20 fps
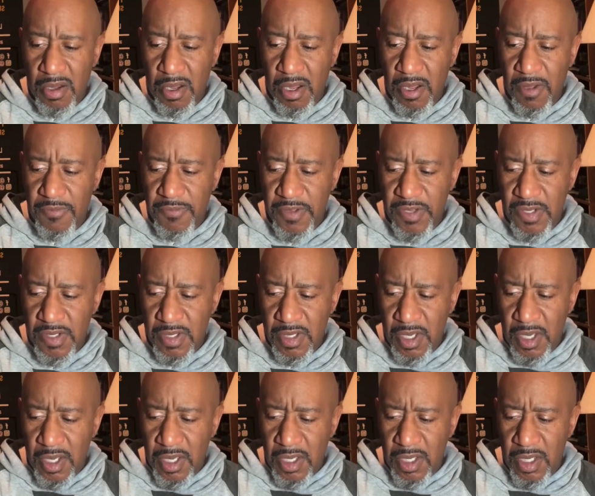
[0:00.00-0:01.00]
all of us
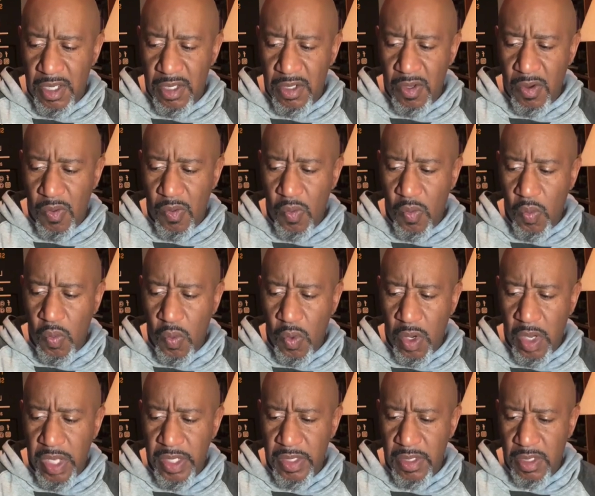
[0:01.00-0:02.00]
you know,
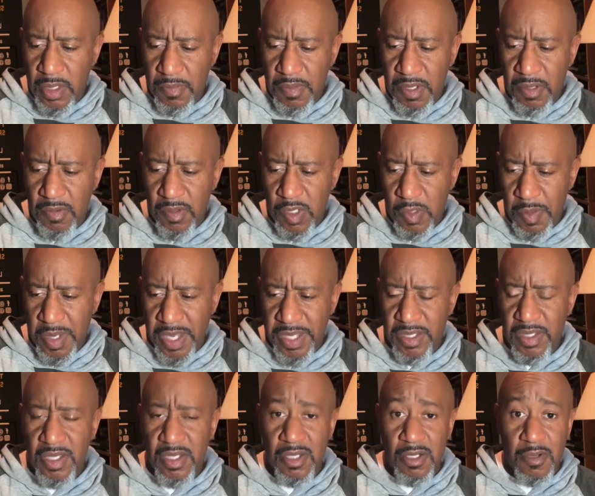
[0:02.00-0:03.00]
want to be
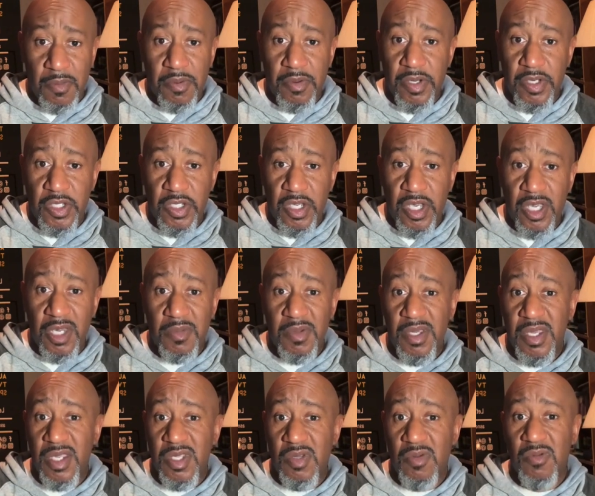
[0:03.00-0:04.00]
respected and appreciated. But
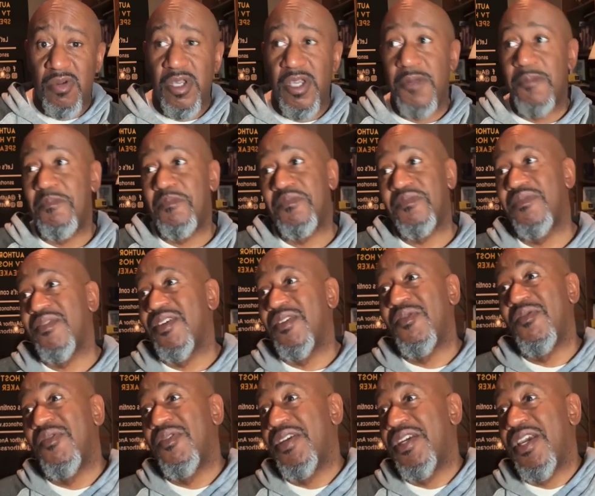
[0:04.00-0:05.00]
guess what?
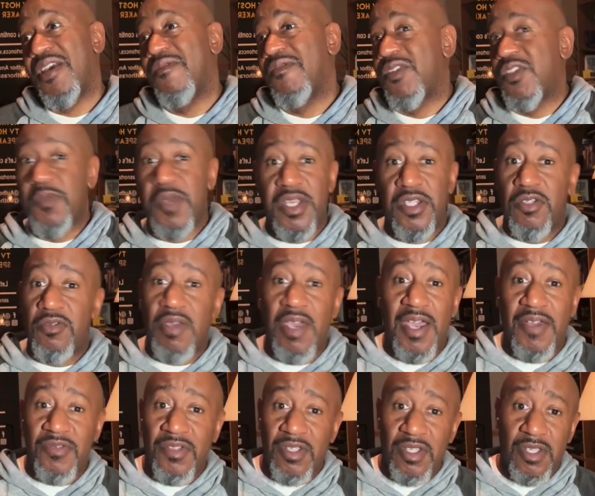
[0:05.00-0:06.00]
In order to get respect, you
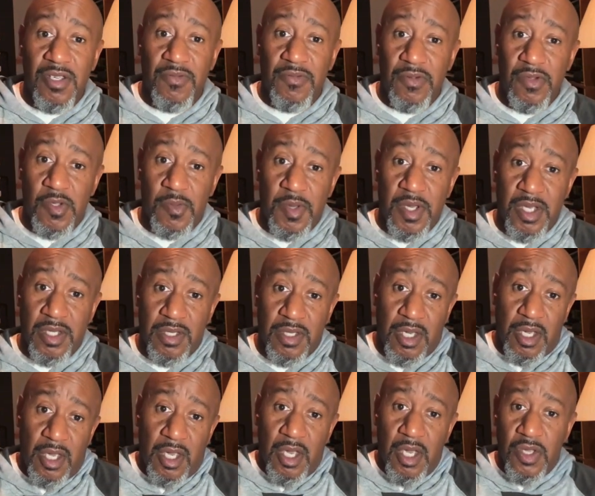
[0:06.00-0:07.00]
have to give respect.
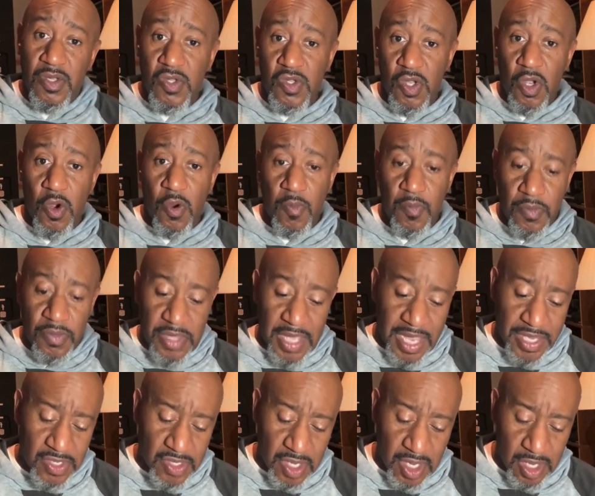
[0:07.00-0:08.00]
So
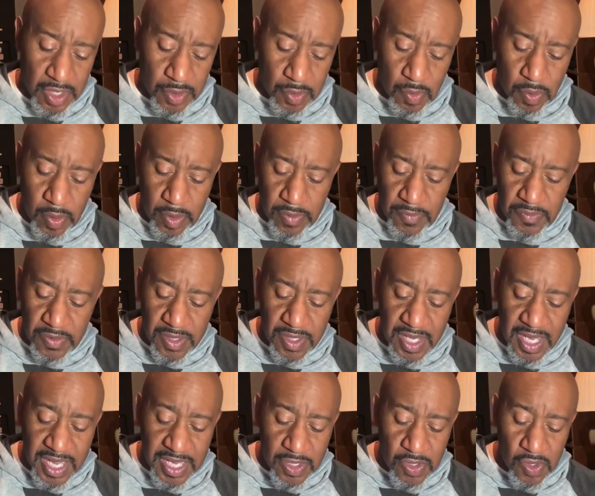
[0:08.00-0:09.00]
that's kind of the quote of the
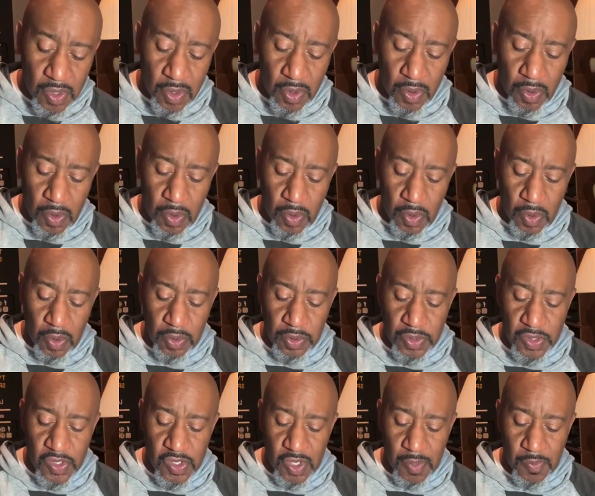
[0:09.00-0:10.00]
day. Don't
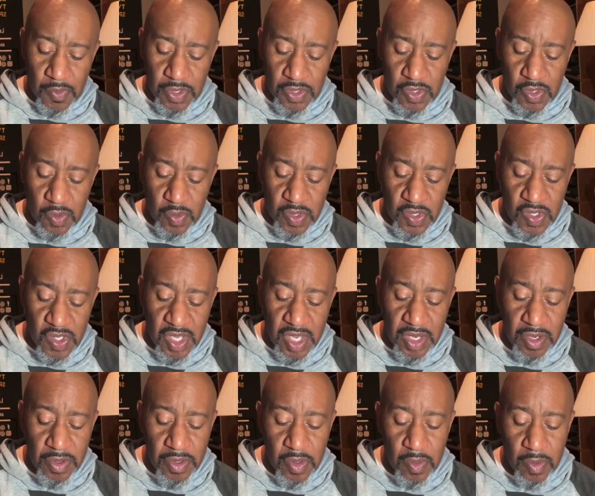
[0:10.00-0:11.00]
hold someone to a
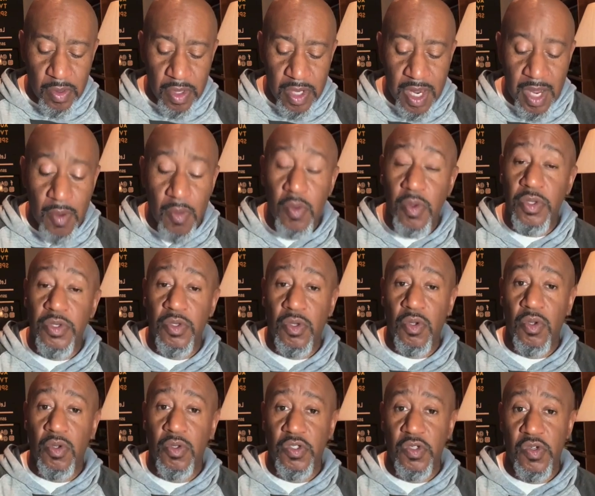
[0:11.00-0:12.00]
standard you are not willing to
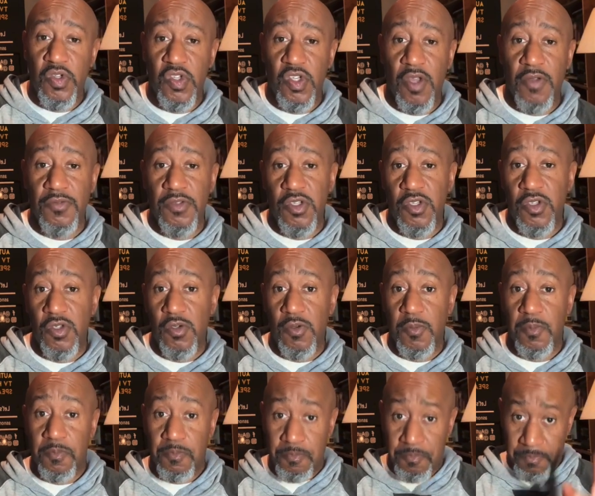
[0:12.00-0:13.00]
hold yourself to.
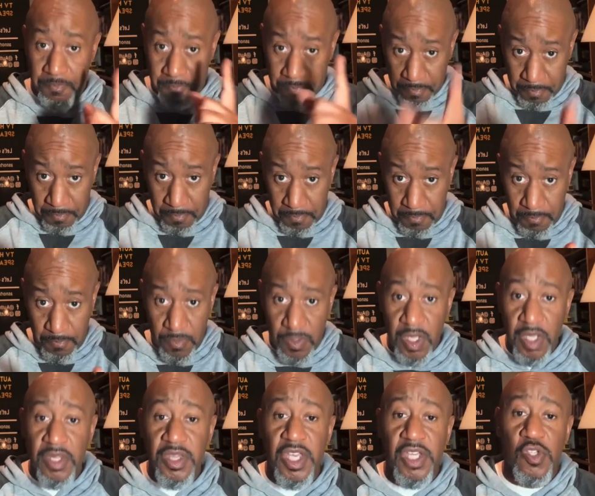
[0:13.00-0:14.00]

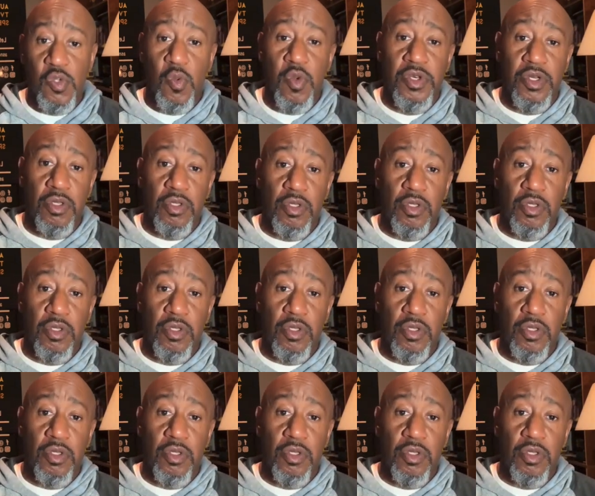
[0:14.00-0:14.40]
That's one to